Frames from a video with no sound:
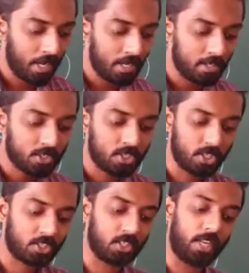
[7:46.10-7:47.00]
And
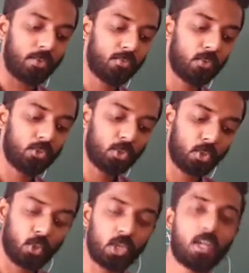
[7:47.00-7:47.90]
she is grateful
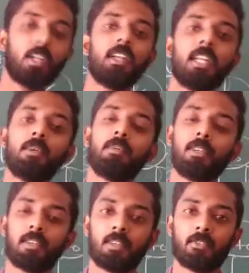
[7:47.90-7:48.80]
to her
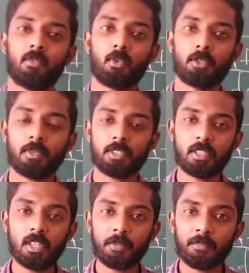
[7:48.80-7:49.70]
neighbor, which means
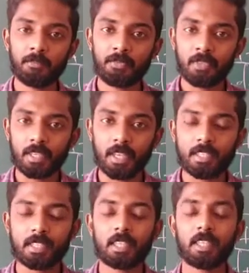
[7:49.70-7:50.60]
he
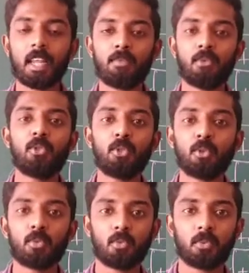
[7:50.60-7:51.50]
is grateful to.
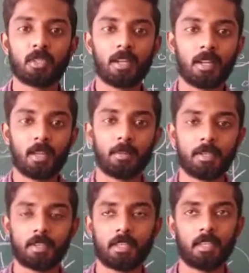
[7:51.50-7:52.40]

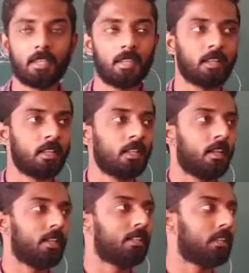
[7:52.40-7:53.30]
He
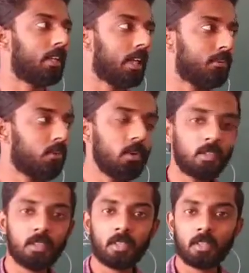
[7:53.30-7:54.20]
is grateful
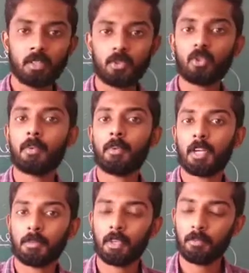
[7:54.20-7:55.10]
to the
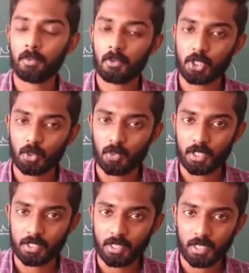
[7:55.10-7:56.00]
particular person which
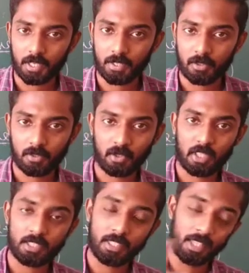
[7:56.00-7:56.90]
is there. So
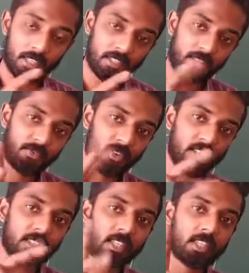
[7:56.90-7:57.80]
there is a
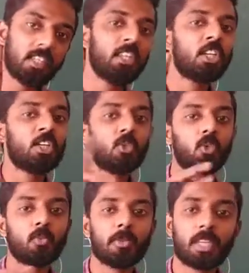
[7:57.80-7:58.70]
difference in
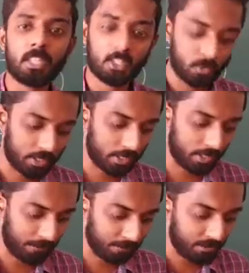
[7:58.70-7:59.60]
two meanings which are
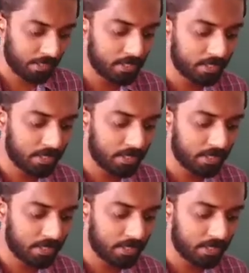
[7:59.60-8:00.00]
there. In the